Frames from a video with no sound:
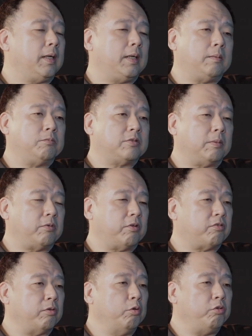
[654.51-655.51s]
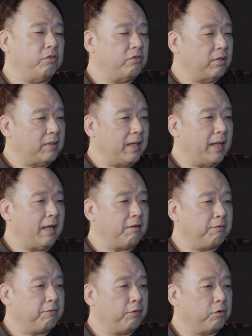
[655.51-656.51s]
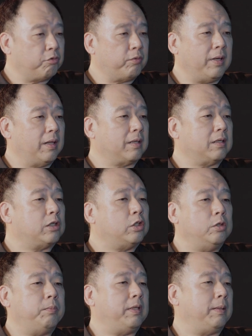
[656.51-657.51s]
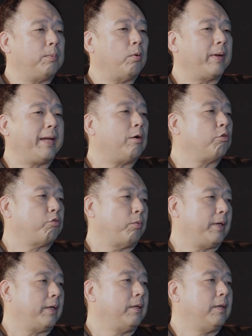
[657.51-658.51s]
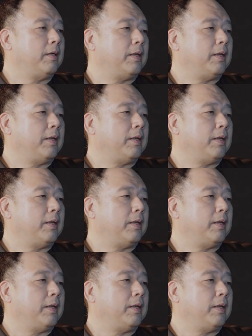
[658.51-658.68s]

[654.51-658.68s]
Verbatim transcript: Um, some of the solutions that they have for Sri Lanka could be deployed elsewhere,